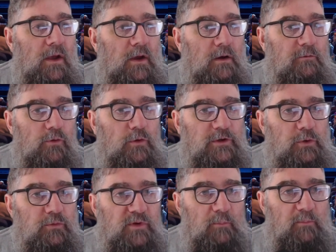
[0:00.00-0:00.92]
For all
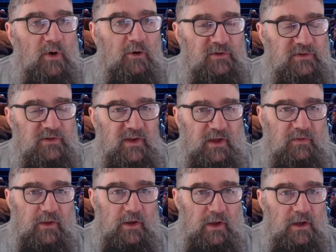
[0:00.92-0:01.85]
you number crunchers
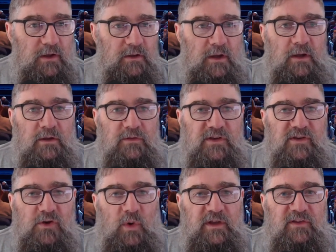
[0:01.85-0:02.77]
out there, this
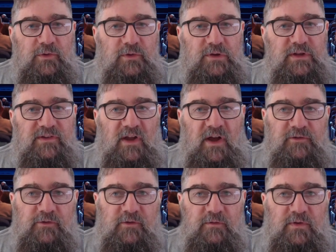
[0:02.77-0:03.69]
equates to at least
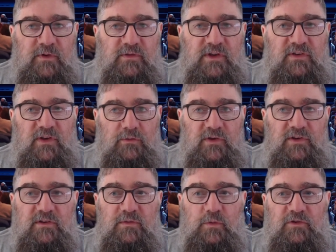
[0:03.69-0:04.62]
150
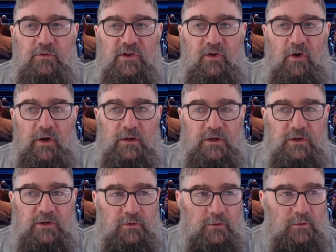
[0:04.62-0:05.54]
services which are entirely
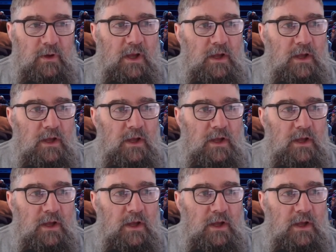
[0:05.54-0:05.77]
new,